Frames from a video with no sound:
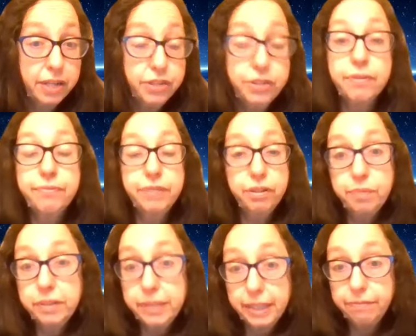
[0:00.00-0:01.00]
So if you
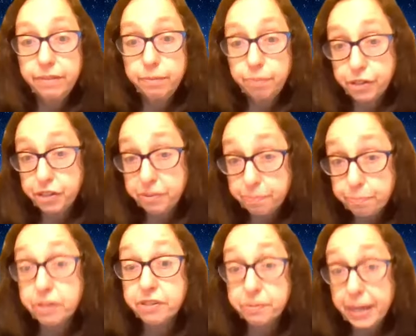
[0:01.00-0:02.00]
believe in
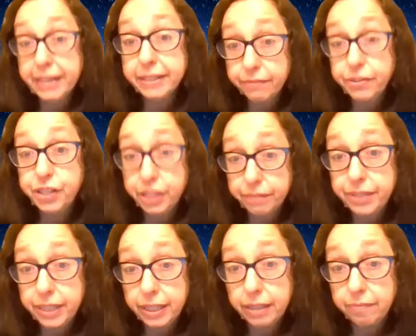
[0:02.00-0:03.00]
perspective
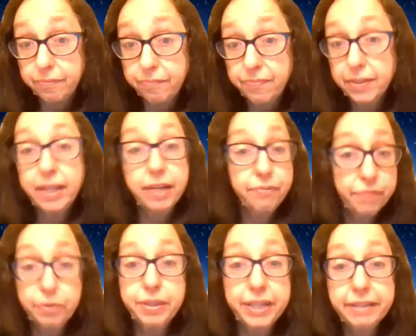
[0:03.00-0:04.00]
shifting, if
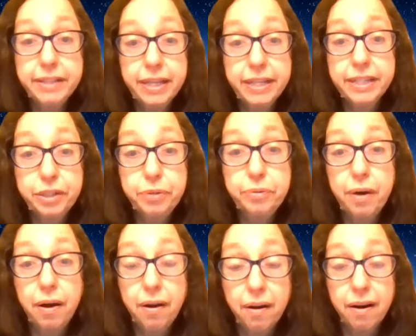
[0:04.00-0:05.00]
you think that you
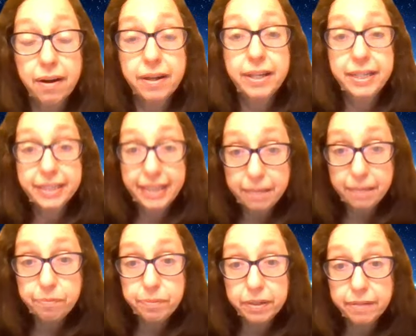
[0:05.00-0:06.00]
are
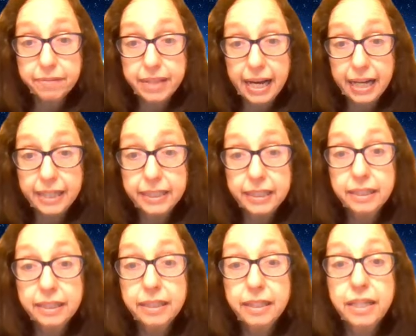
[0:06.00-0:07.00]
capable of that,
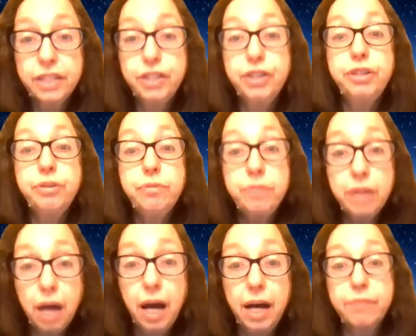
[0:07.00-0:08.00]
do
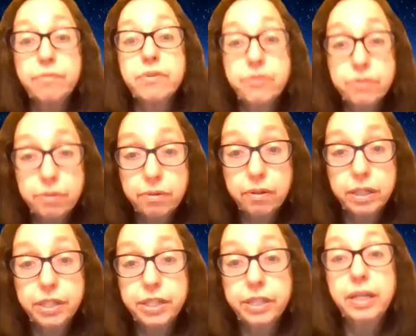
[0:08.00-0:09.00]
not
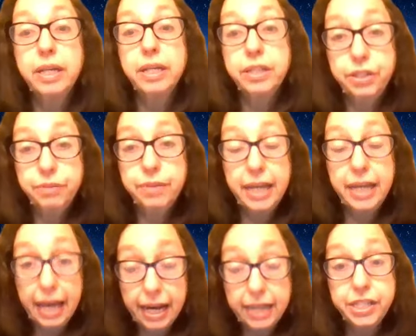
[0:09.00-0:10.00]
resort to the
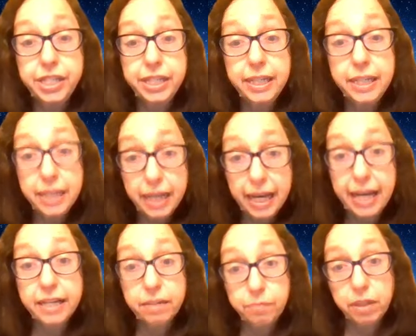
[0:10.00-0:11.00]

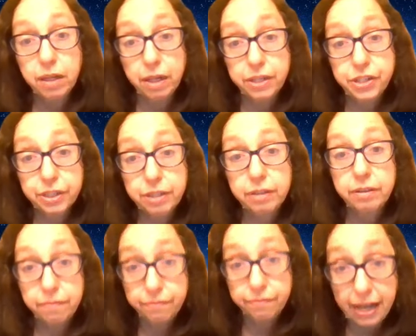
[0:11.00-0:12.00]
anti-etymological
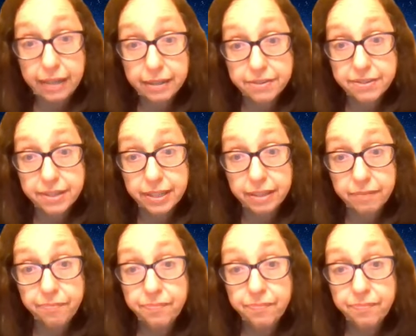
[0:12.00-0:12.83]
fallacy.